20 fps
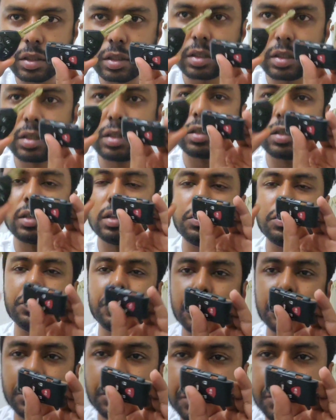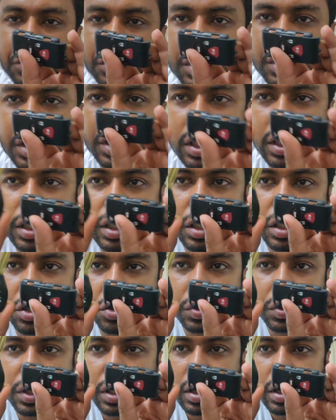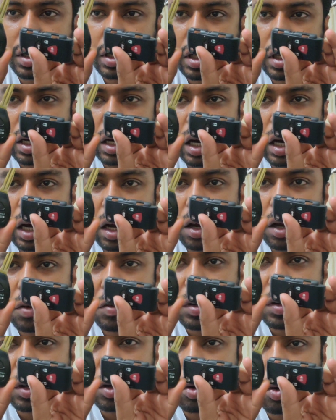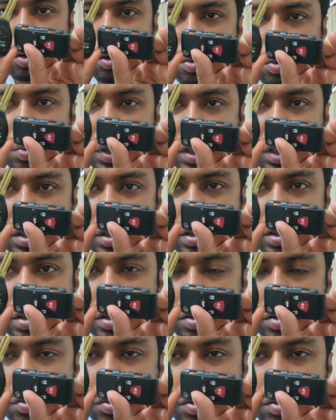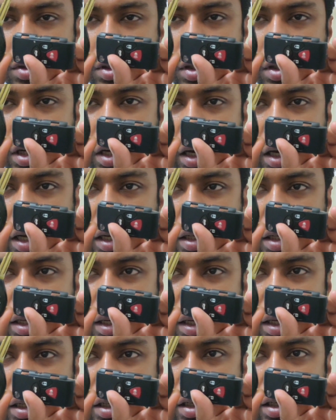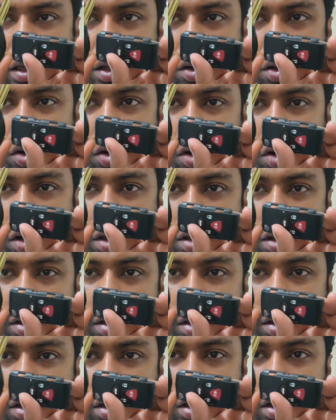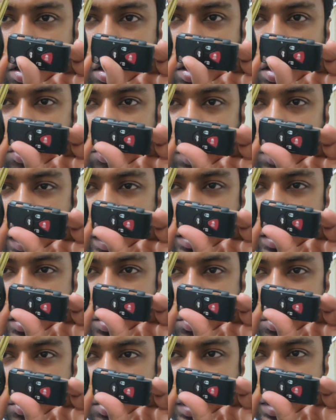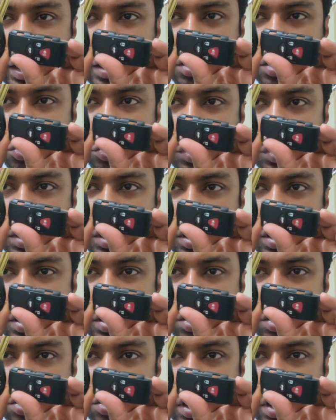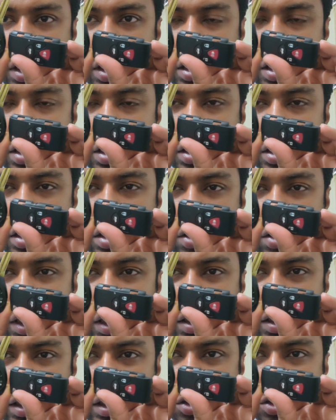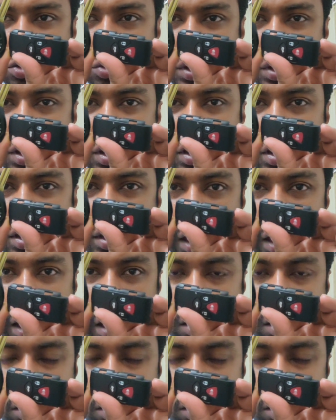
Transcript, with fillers: If you if you see it this way, I have the hold button, and then the lock, right next to it is the trunk, right next to it is the unlock.